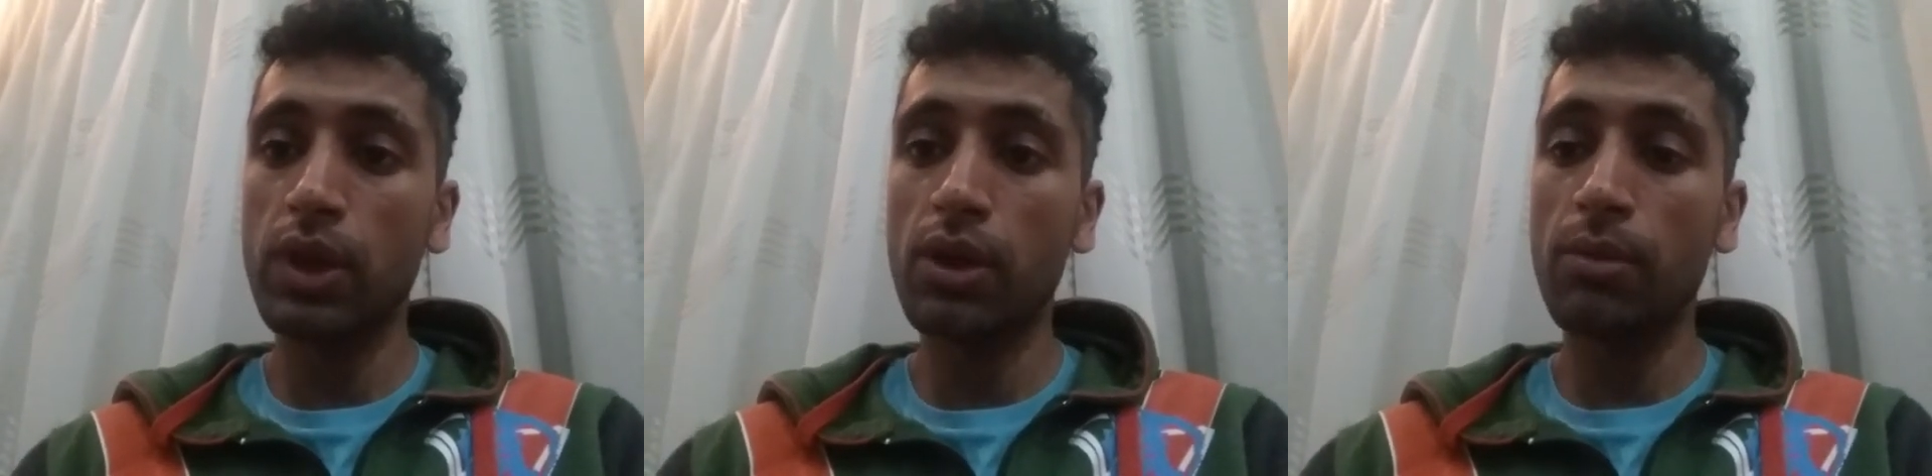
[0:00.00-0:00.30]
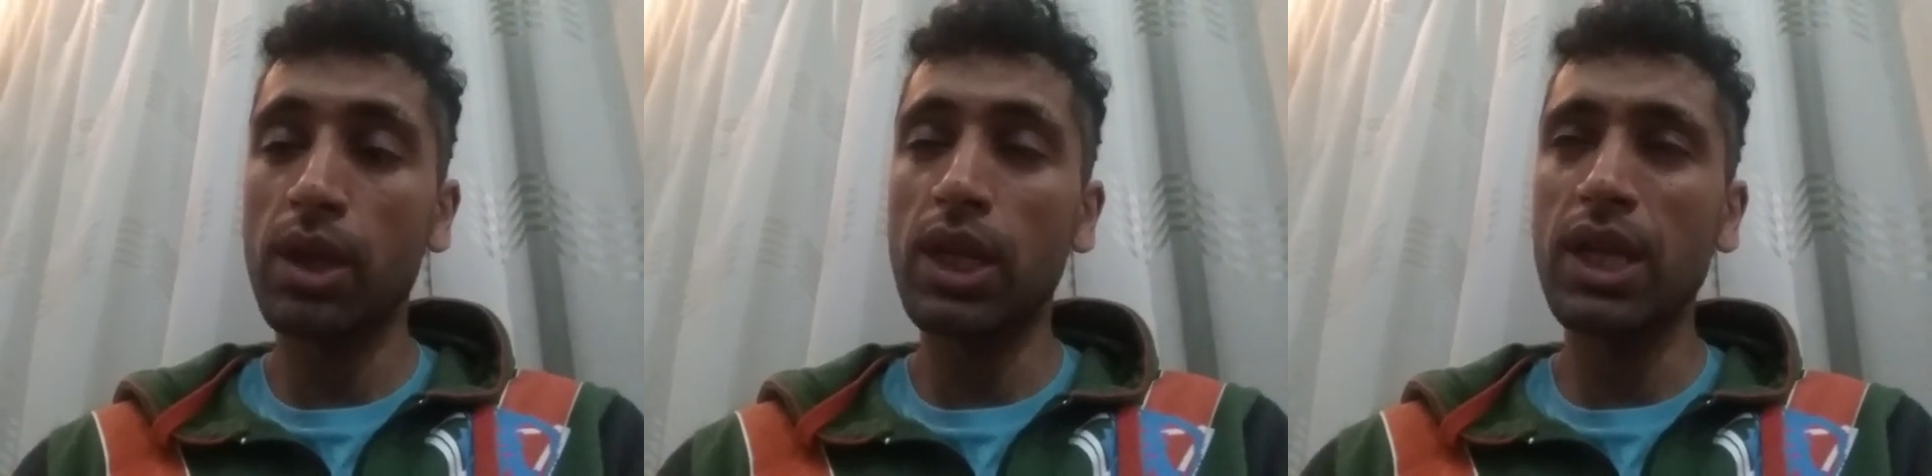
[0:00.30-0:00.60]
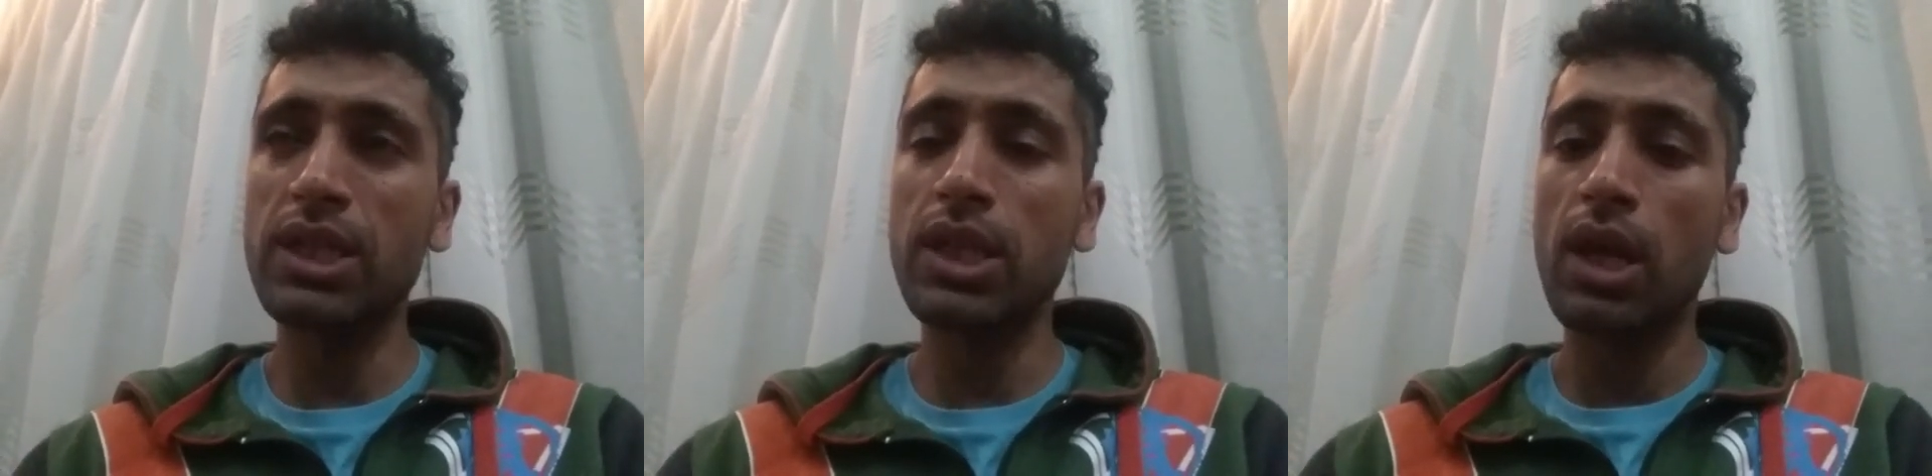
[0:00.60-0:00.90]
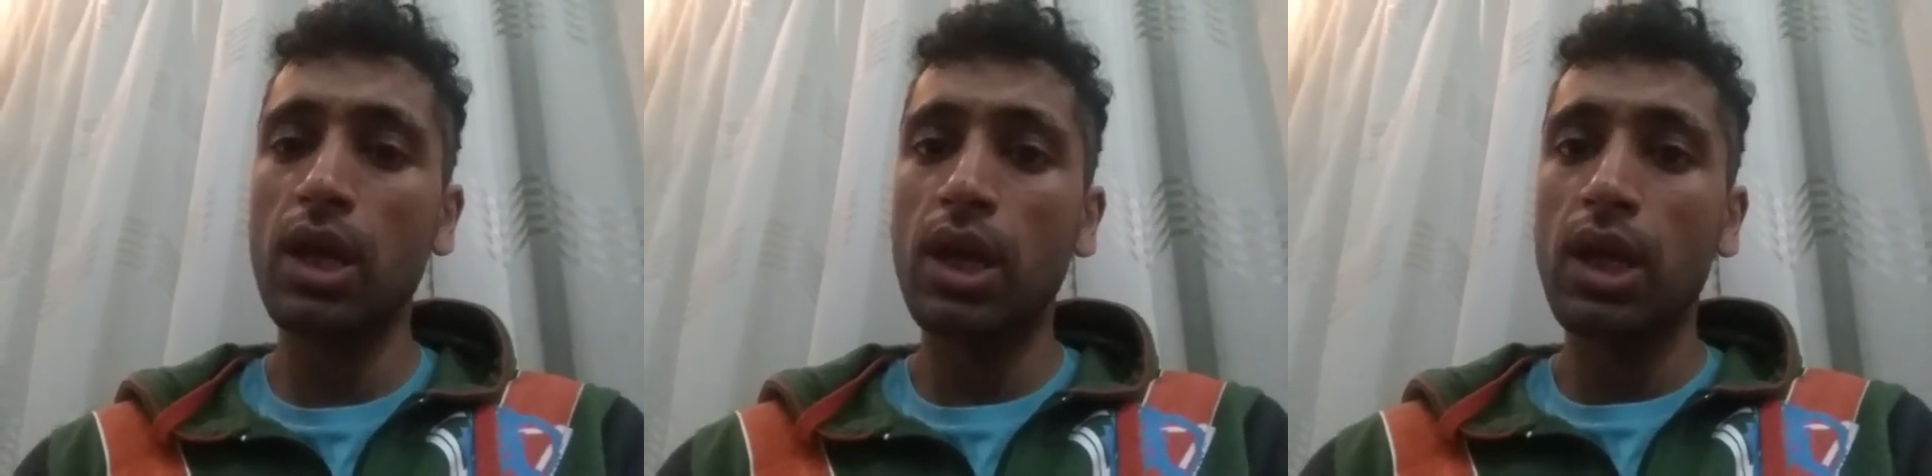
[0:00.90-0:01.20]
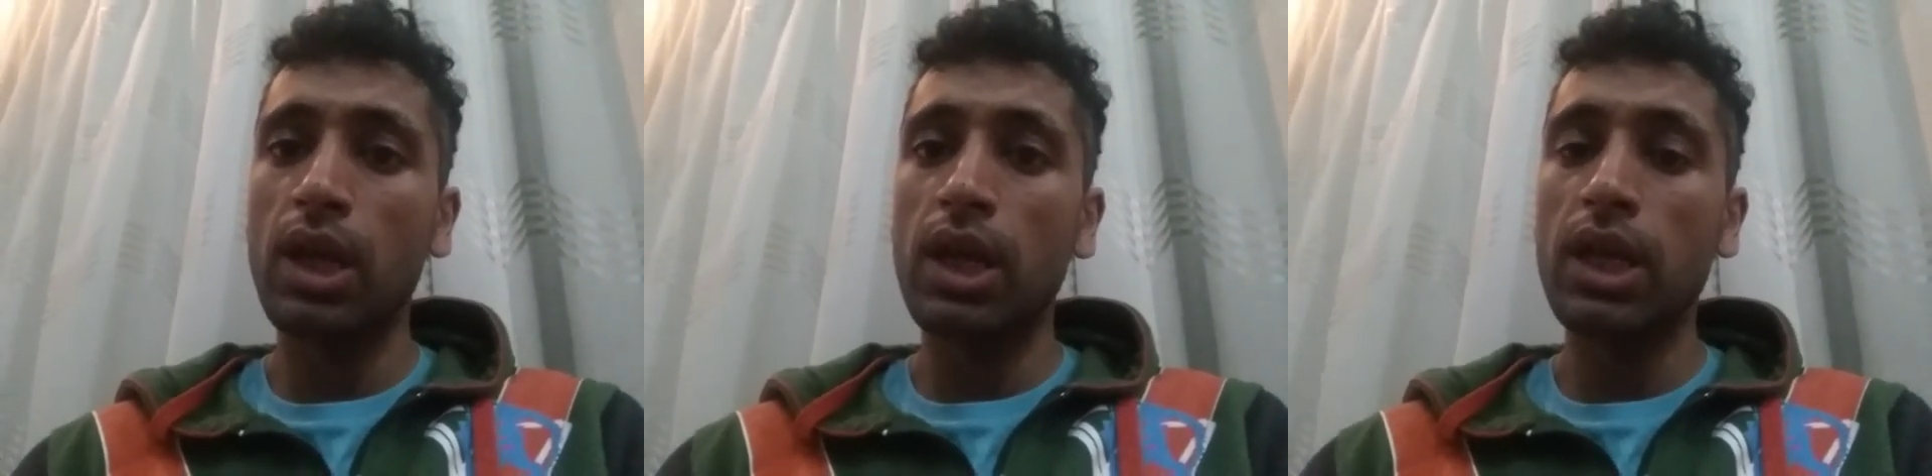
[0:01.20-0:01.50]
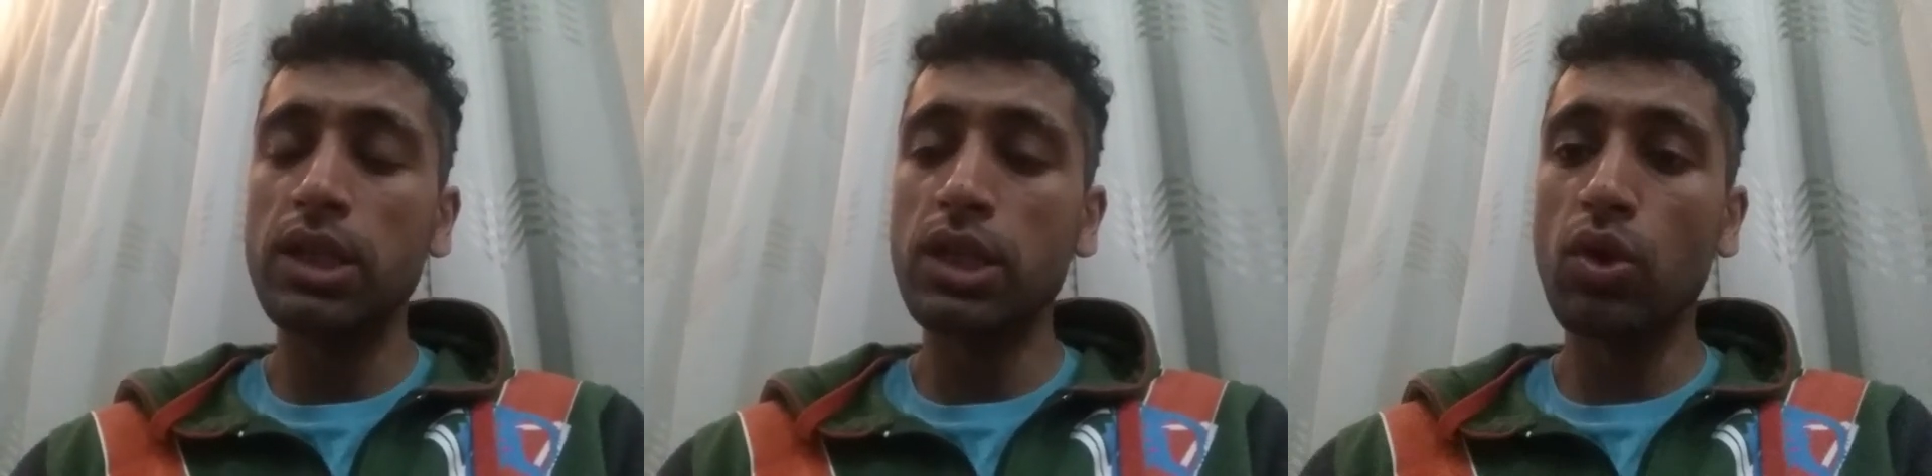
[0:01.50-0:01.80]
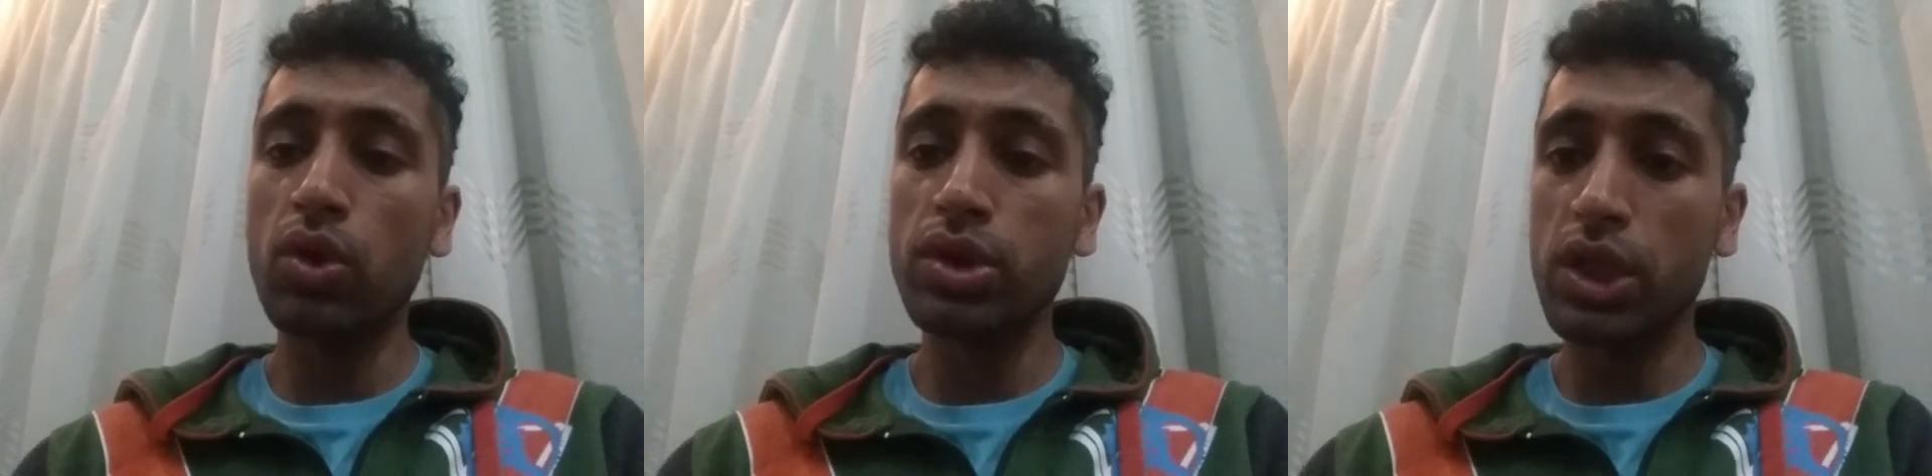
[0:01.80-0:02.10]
You know what I mean? Is this whole